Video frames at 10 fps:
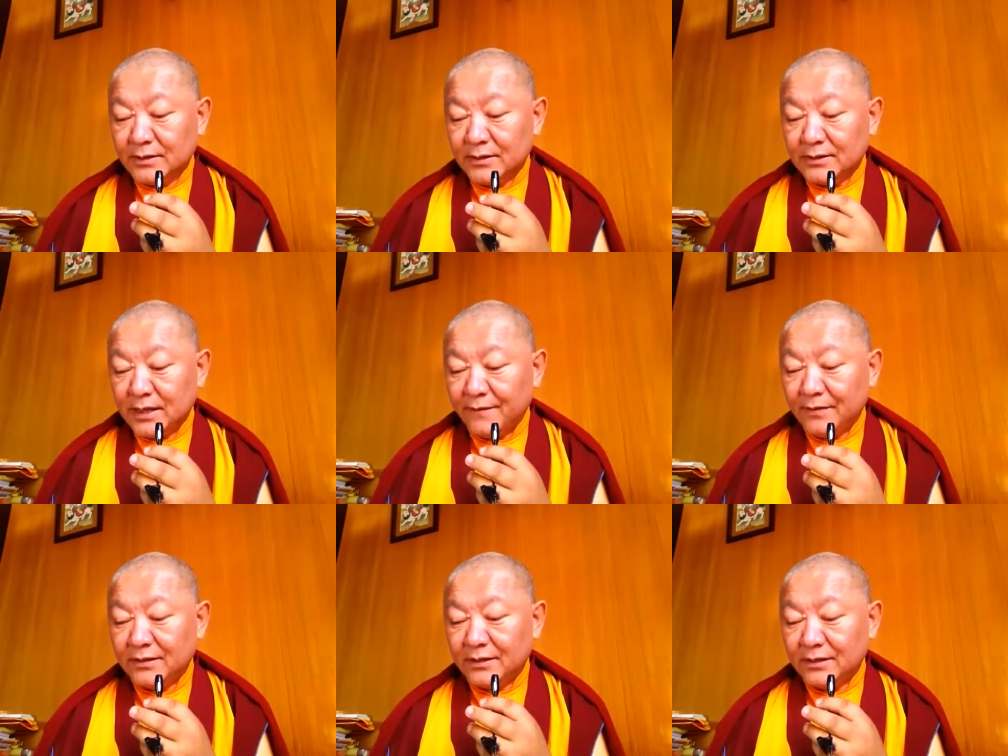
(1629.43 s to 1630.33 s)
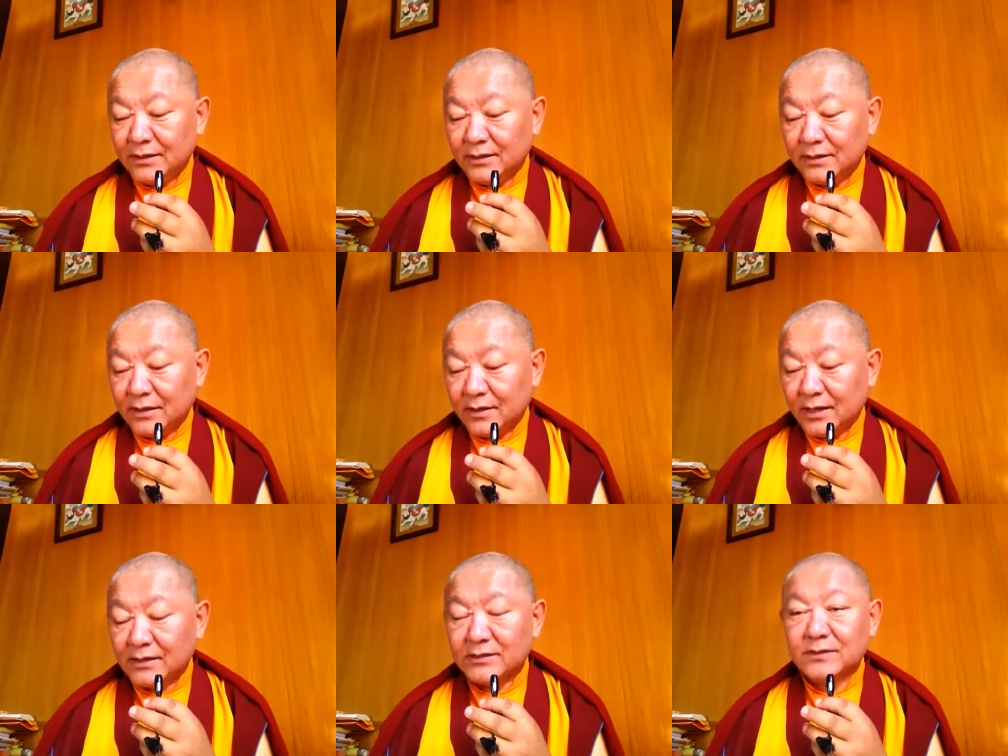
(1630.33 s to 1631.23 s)
that everything
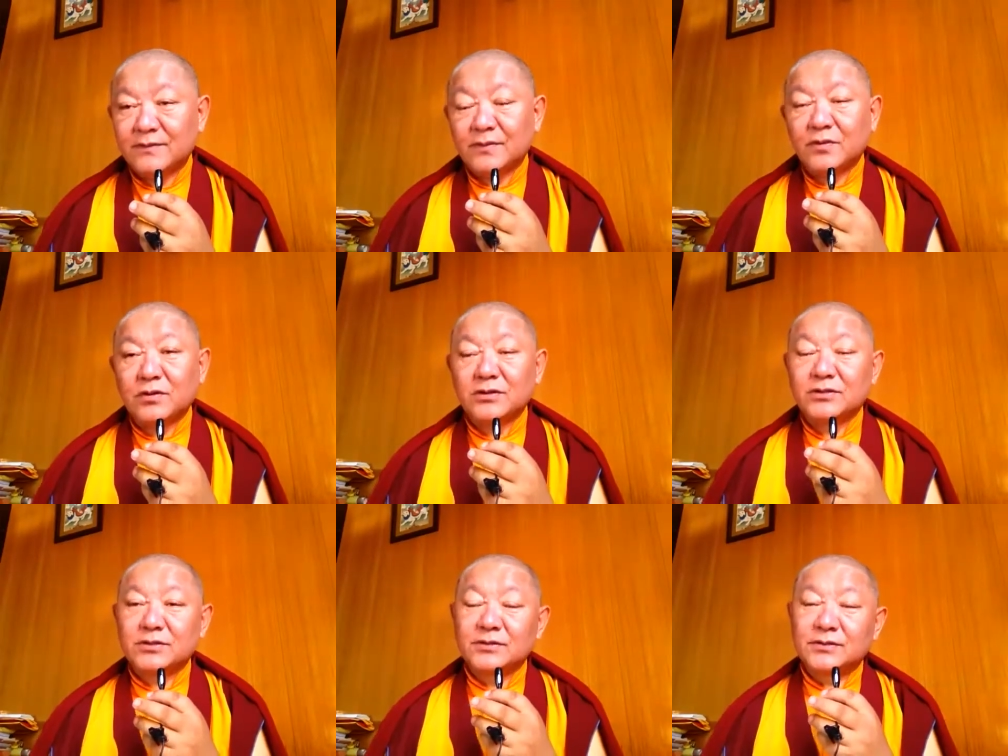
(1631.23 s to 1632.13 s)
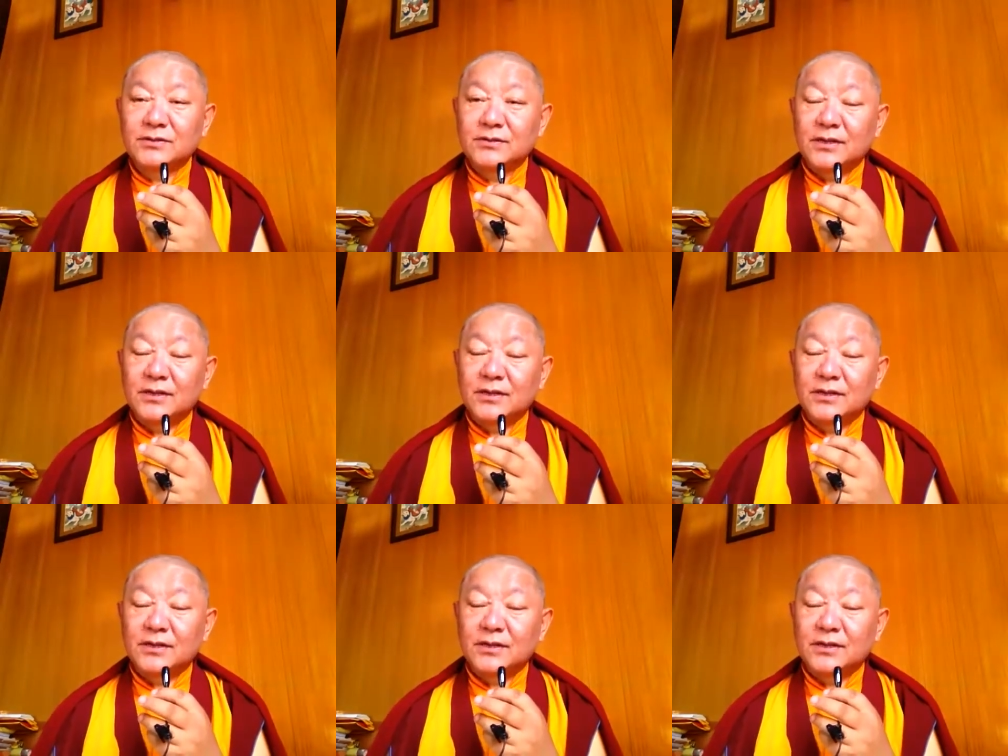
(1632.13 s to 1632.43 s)
arises from conditions.